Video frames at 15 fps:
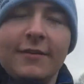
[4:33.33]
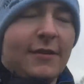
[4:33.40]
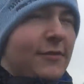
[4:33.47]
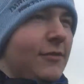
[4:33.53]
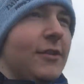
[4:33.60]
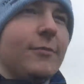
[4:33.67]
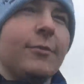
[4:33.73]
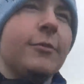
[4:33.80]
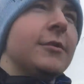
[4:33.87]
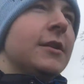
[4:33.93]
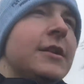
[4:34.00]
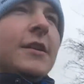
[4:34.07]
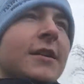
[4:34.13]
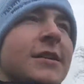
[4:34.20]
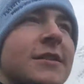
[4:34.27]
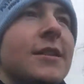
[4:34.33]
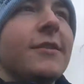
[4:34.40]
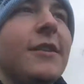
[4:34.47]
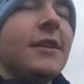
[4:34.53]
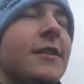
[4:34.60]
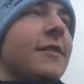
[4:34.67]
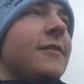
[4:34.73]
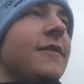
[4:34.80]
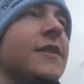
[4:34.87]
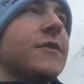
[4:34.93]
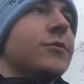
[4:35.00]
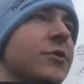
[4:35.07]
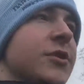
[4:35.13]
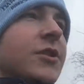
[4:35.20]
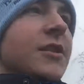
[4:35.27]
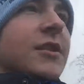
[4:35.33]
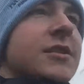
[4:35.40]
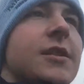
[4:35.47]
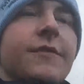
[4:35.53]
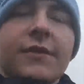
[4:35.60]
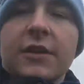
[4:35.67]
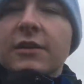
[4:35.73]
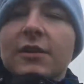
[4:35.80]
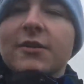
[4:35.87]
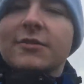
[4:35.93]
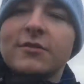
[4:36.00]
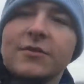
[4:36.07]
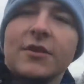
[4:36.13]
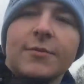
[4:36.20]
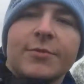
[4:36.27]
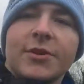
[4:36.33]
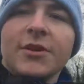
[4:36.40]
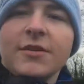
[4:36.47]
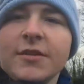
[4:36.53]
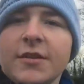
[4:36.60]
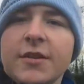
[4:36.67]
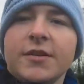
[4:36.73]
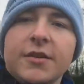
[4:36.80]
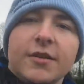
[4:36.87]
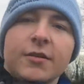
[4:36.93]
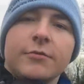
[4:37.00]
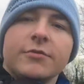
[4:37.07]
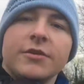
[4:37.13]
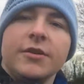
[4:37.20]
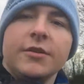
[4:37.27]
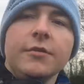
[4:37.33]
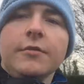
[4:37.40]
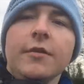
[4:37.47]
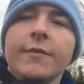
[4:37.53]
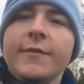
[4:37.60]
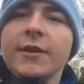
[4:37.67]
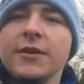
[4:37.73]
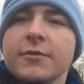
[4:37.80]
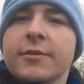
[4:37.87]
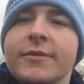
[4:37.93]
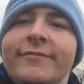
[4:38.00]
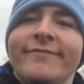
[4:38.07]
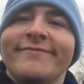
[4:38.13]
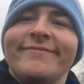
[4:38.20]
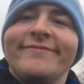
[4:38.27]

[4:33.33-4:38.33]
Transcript: Incredible. So, thanks for watching, guys. Don't forget to like, subscribe, share, and I will see you in the next one.